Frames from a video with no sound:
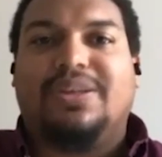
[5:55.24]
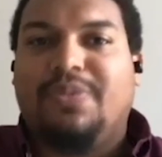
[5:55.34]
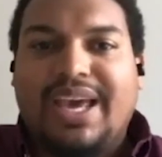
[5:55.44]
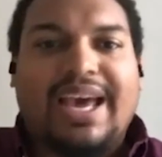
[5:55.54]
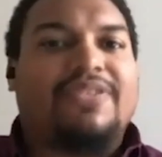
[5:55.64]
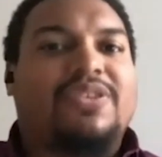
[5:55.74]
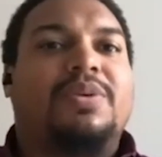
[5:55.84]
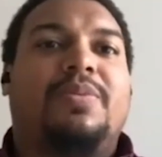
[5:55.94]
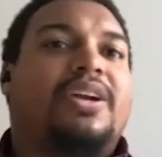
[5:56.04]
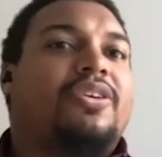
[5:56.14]
we have to
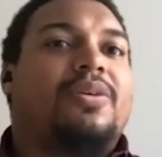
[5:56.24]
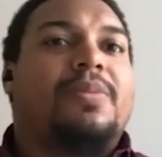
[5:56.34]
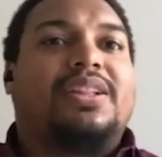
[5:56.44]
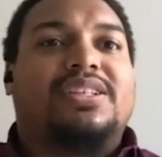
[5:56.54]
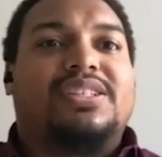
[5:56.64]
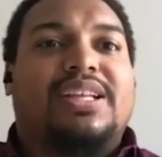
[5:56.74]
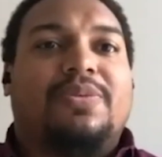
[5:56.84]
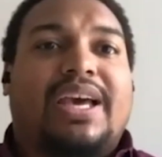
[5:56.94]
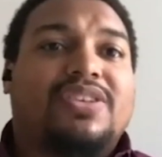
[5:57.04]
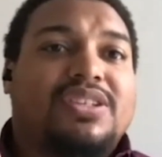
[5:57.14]
be better about this, that
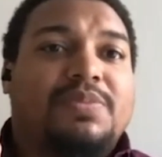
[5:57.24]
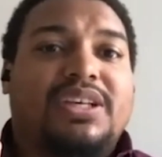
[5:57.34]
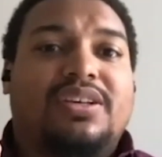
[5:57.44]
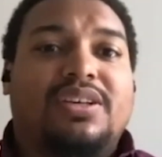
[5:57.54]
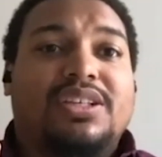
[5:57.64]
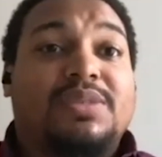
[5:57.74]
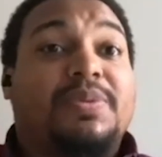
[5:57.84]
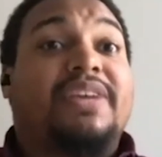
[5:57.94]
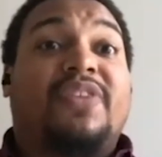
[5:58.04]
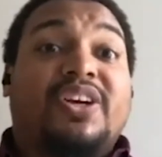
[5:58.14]
we have to speak
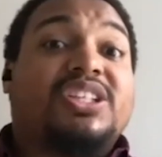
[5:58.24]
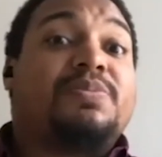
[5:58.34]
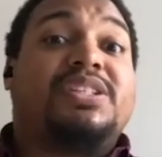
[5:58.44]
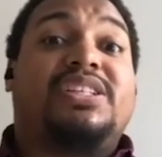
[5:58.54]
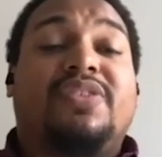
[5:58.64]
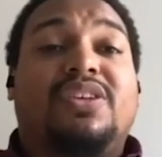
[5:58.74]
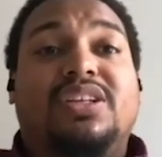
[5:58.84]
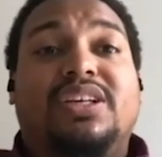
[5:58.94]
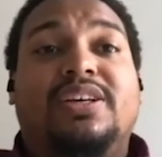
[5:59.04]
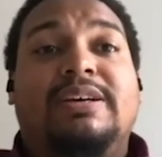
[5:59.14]
it very
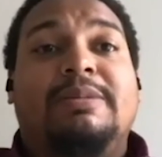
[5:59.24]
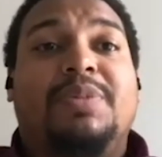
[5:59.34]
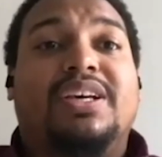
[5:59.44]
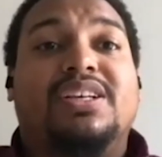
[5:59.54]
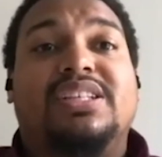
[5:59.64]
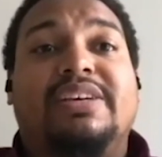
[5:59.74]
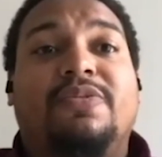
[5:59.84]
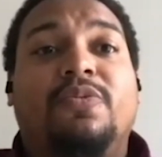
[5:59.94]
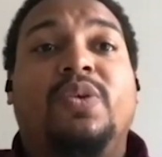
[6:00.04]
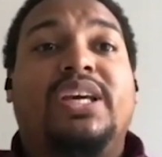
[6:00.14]
specifically, because
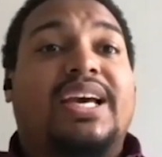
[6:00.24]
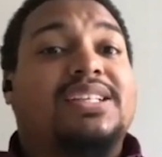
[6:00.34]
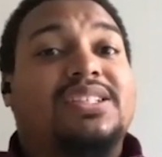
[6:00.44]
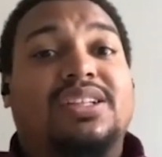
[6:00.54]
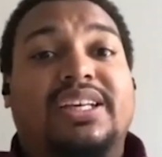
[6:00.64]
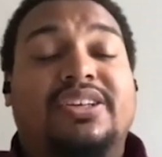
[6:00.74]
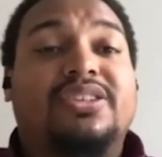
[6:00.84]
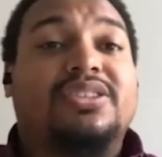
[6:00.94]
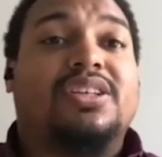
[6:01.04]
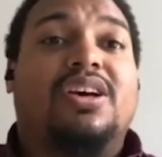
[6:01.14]
if we as
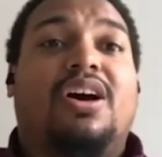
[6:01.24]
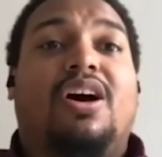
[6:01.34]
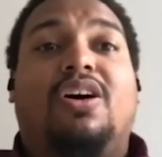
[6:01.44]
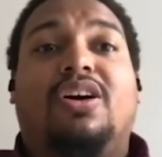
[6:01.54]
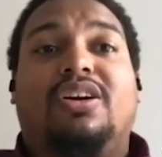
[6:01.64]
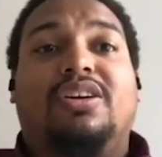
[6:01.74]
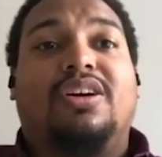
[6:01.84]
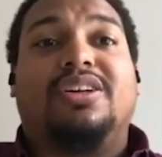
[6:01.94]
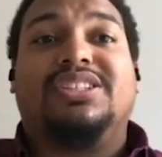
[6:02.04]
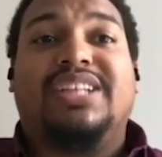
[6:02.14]
leaders are
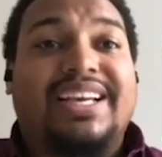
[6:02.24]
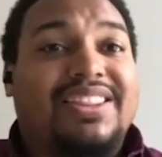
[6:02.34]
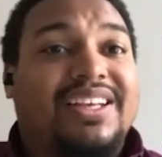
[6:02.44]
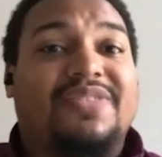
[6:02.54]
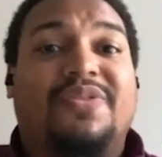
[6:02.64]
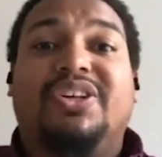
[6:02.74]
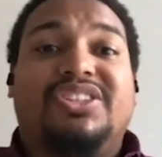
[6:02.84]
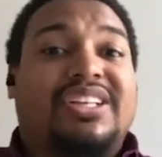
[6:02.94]
saying things very